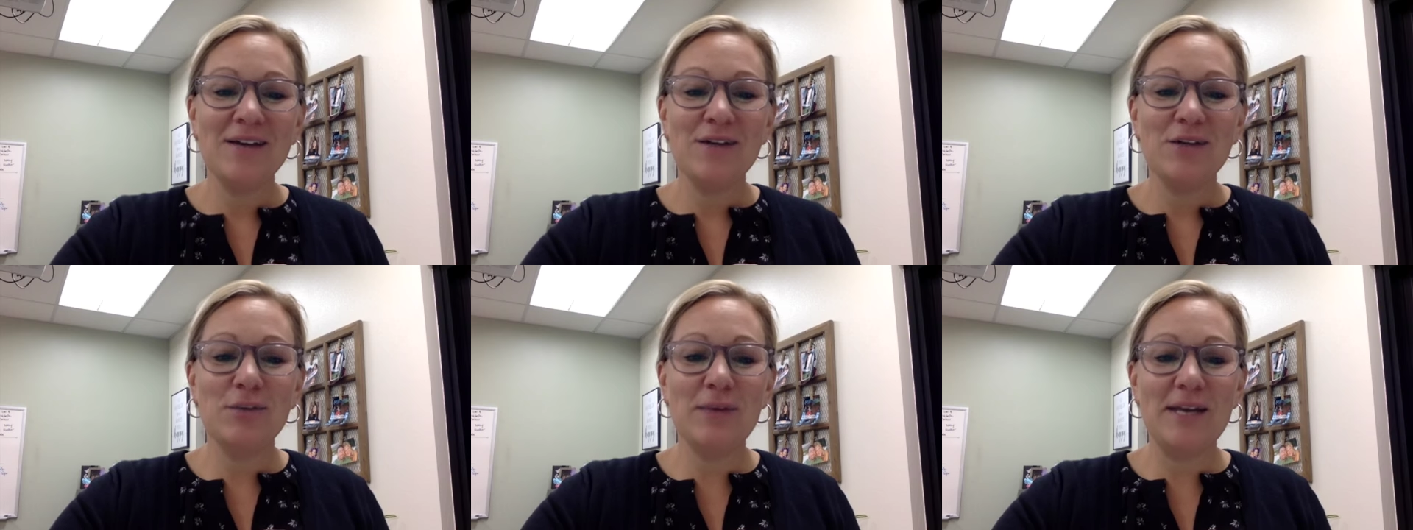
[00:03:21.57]

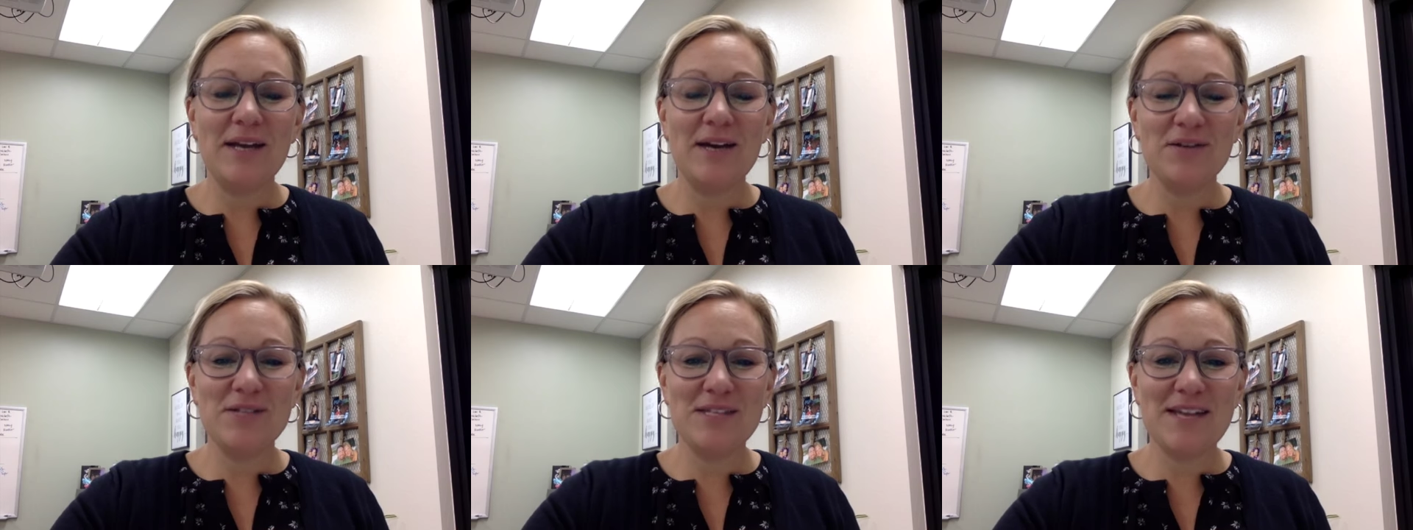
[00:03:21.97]
You may
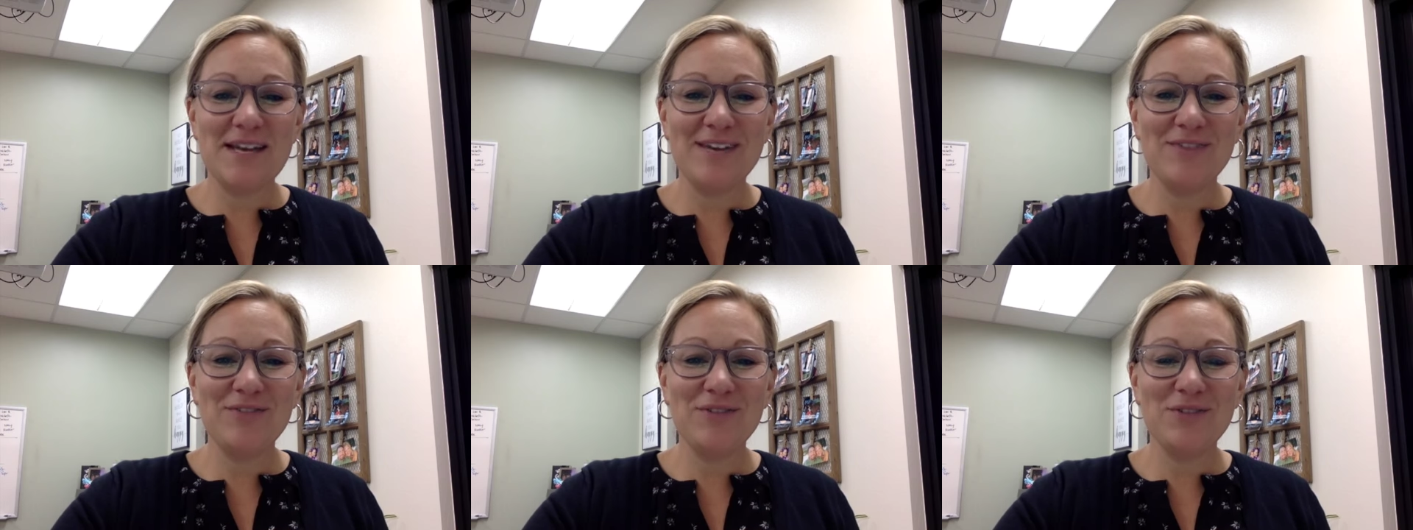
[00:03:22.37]
now
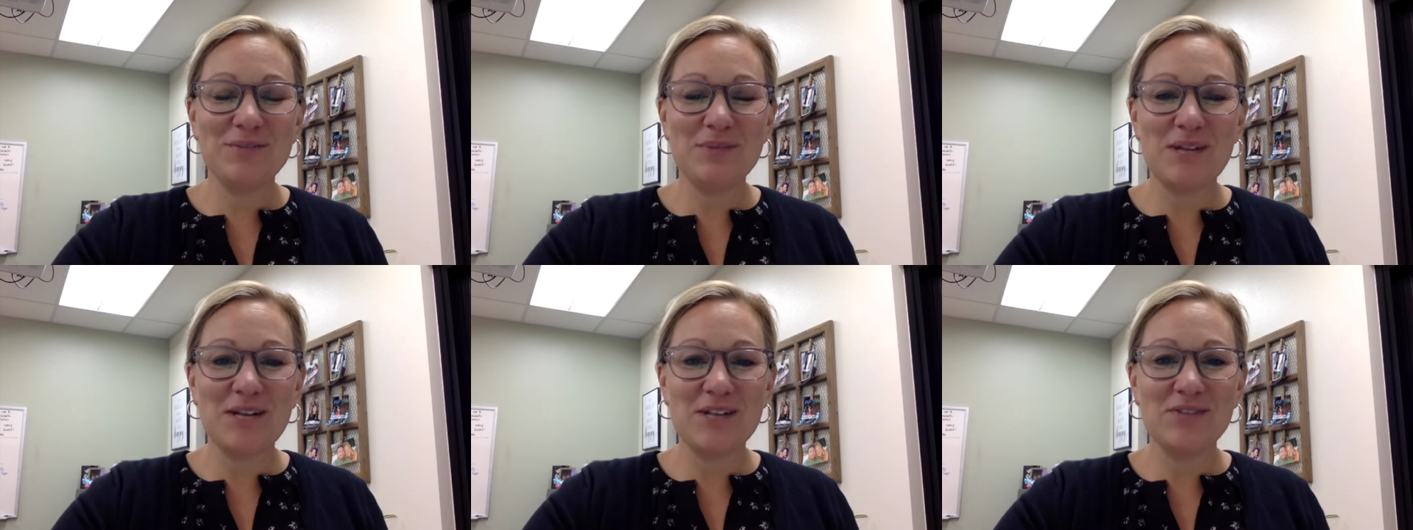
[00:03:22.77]
stand for the
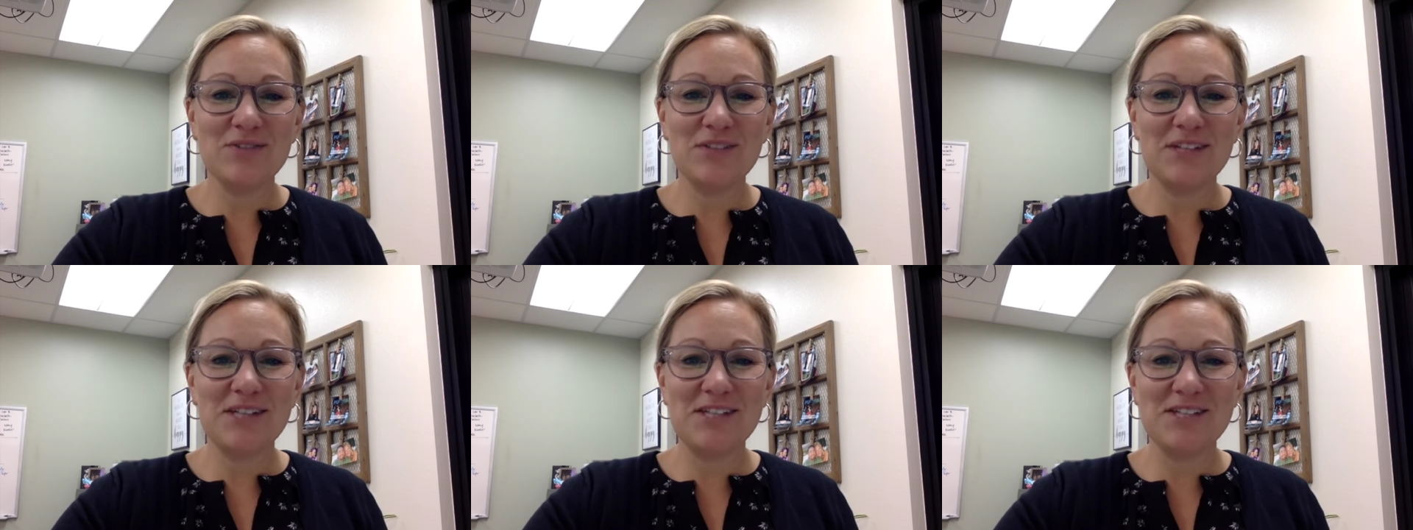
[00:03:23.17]
Pledge of
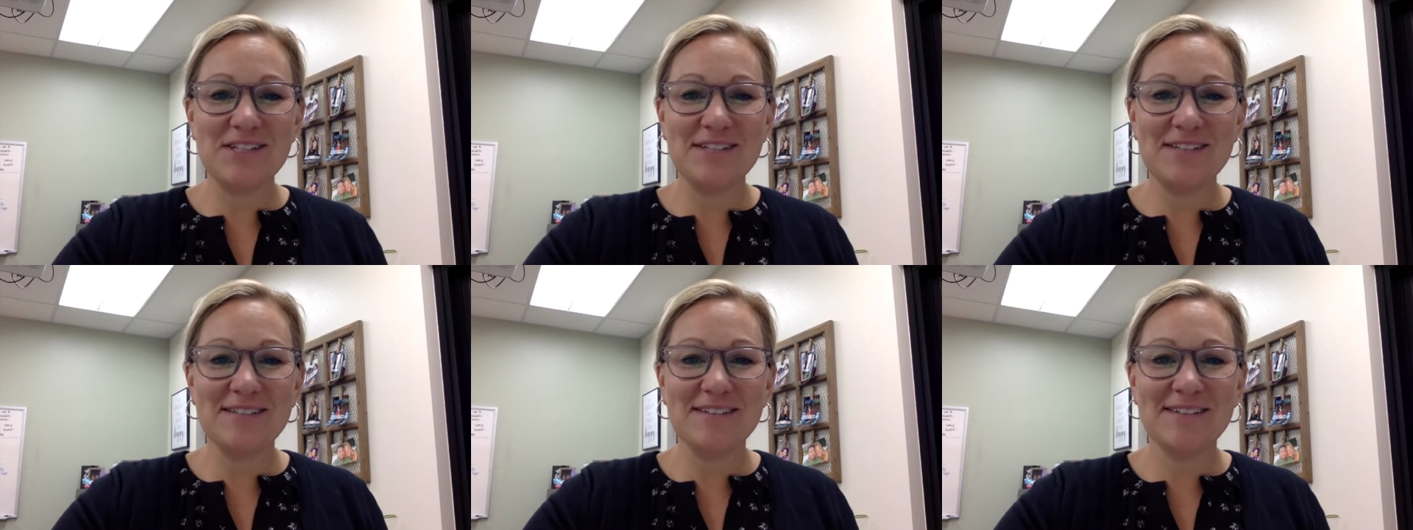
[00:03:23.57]

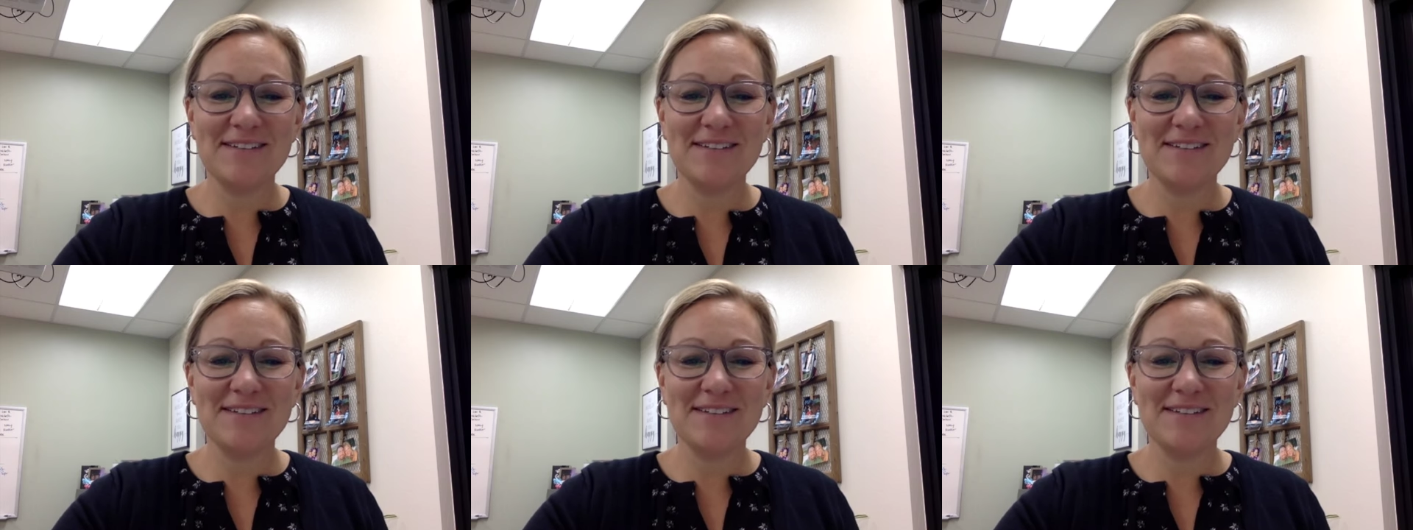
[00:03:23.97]
Allegiance.